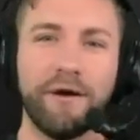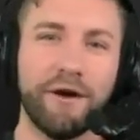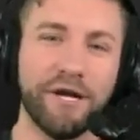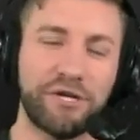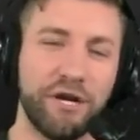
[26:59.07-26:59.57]

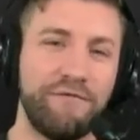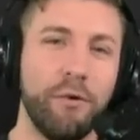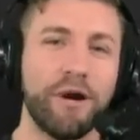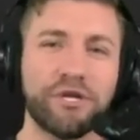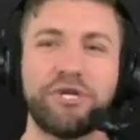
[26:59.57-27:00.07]
Nation, if you
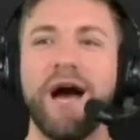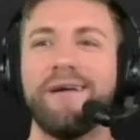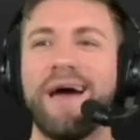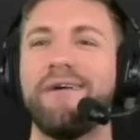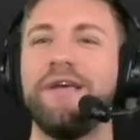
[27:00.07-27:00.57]
want to shout
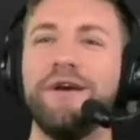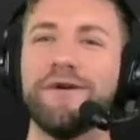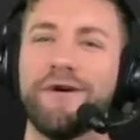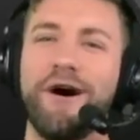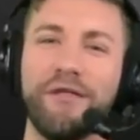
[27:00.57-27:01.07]
out
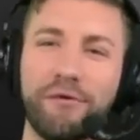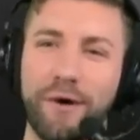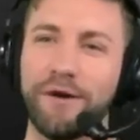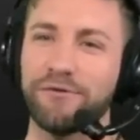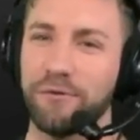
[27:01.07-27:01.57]
here on the
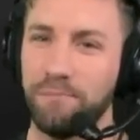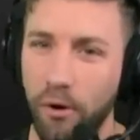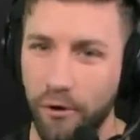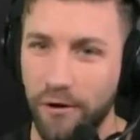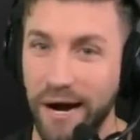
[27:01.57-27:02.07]
Raiders
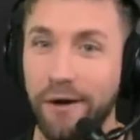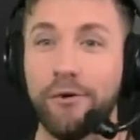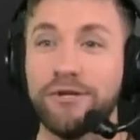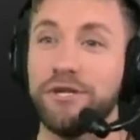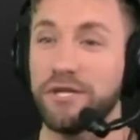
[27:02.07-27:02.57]
Report, I
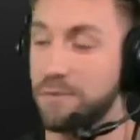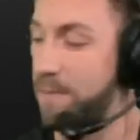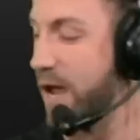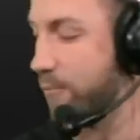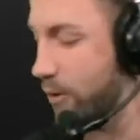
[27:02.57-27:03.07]
want you to
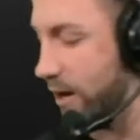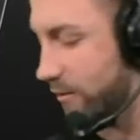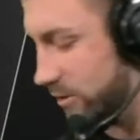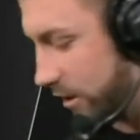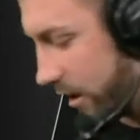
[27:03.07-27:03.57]
spam
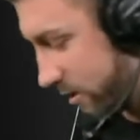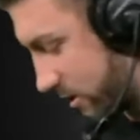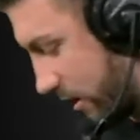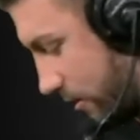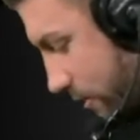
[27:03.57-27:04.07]
Raiders.
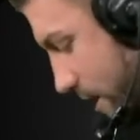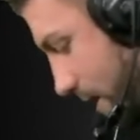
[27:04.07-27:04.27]
Also,